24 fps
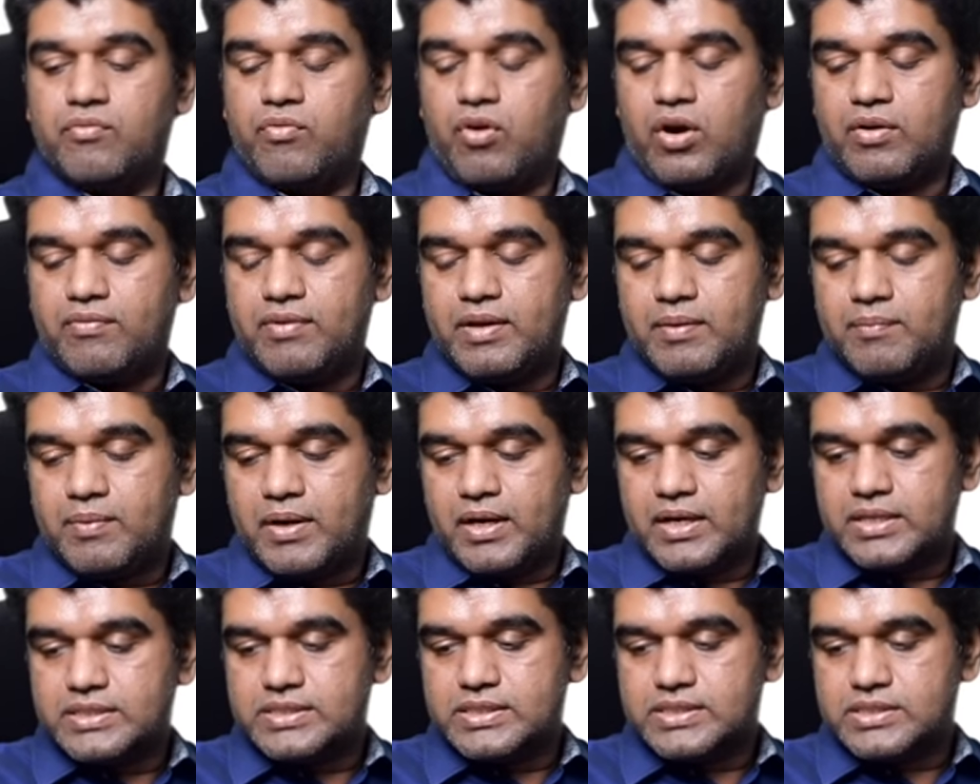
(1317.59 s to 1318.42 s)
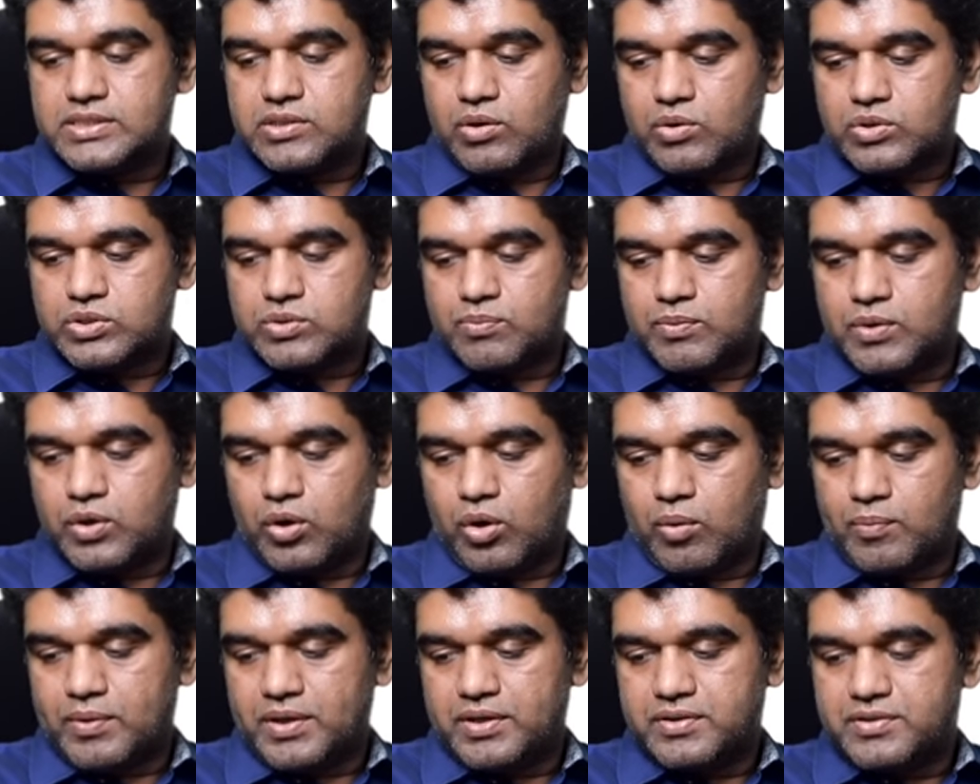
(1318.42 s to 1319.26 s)
Von Willebrand disease is autosomal
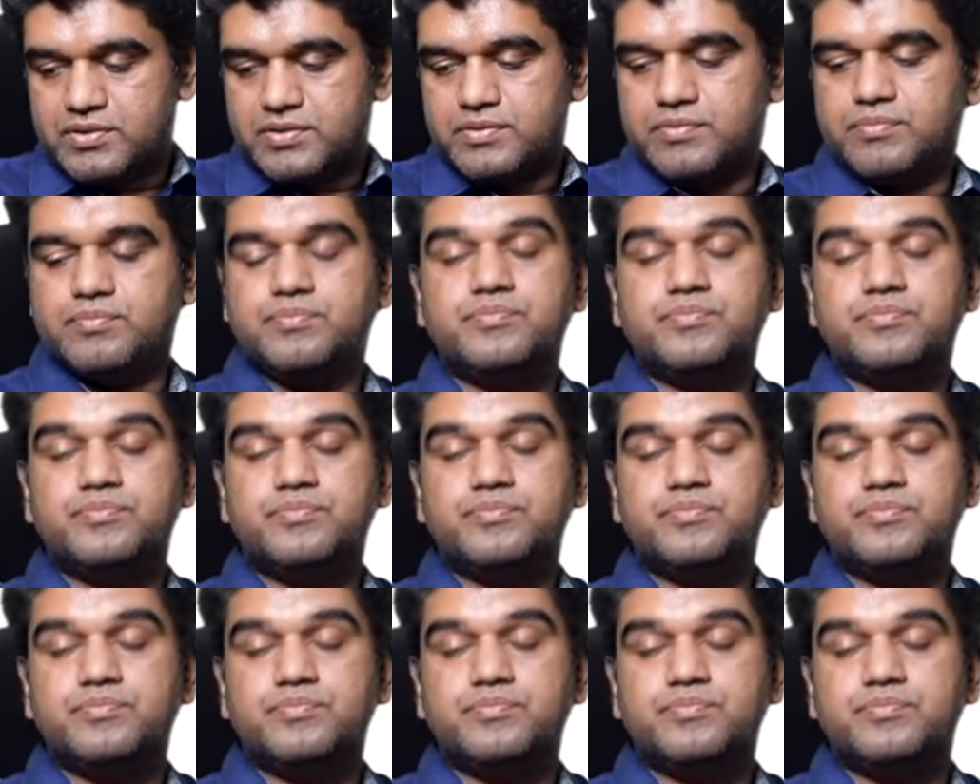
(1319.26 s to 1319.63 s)
dominant.